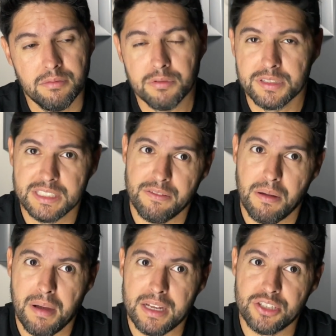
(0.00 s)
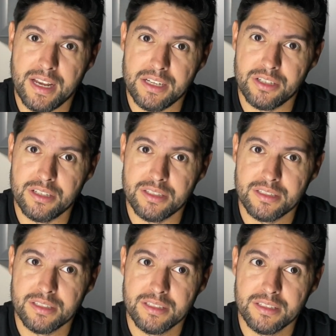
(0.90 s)
We'll see if my mind changes
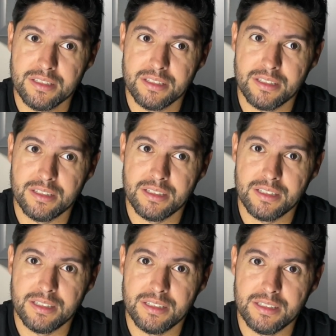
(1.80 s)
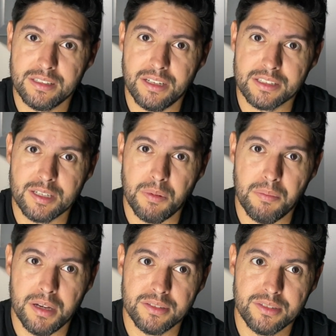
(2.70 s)
in the next couple of
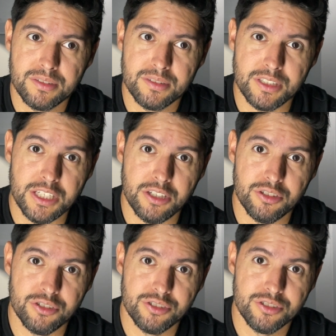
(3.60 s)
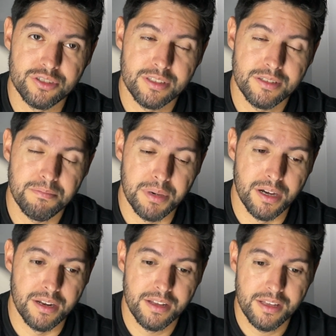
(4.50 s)
months, years.
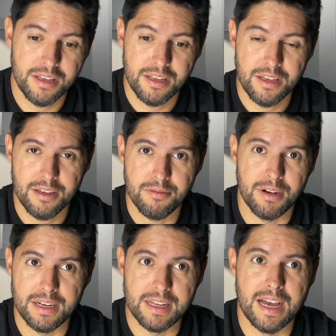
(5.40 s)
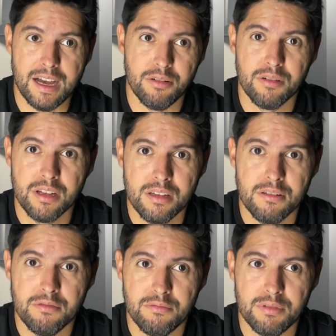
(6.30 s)
But right now,
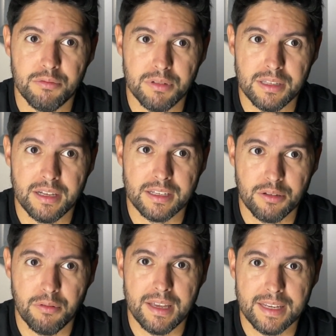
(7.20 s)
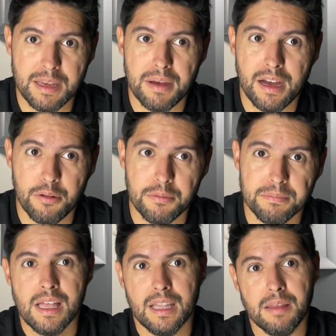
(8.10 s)
we really like the way it came out.
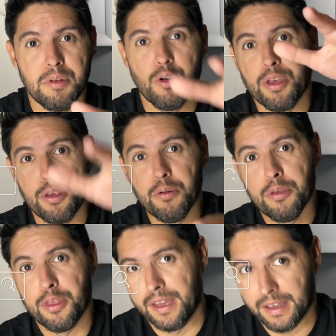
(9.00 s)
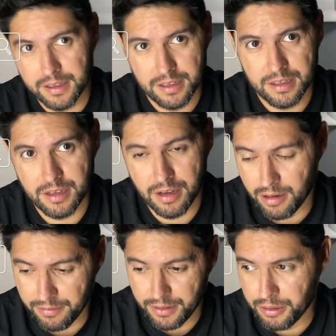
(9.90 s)
Let me know what you think
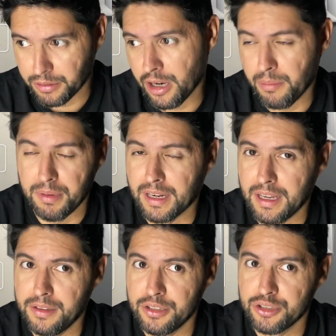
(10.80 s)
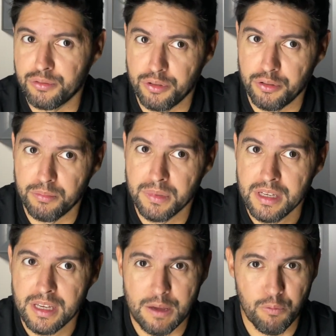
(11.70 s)
of the new carpeting in this room
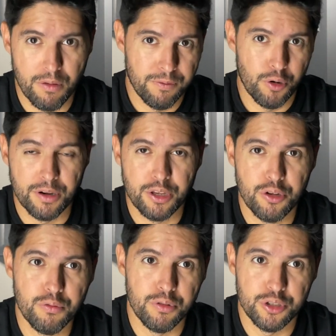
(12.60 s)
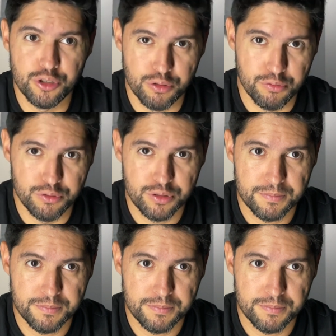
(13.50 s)
and what flooring you would choose.